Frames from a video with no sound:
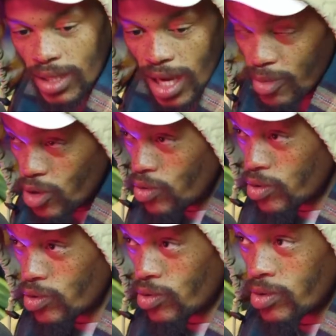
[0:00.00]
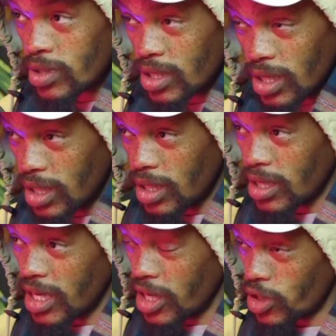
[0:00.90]
Abelungu do?
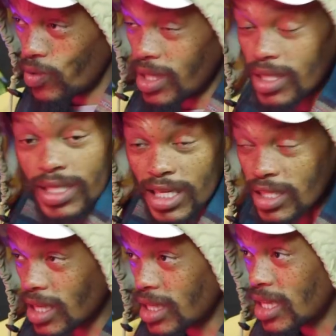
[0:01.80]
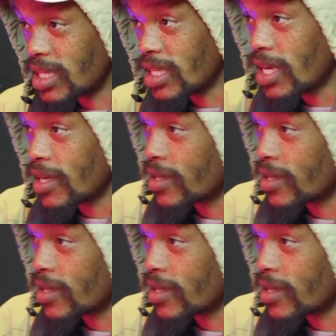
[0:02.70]
The English ones, they started the DA.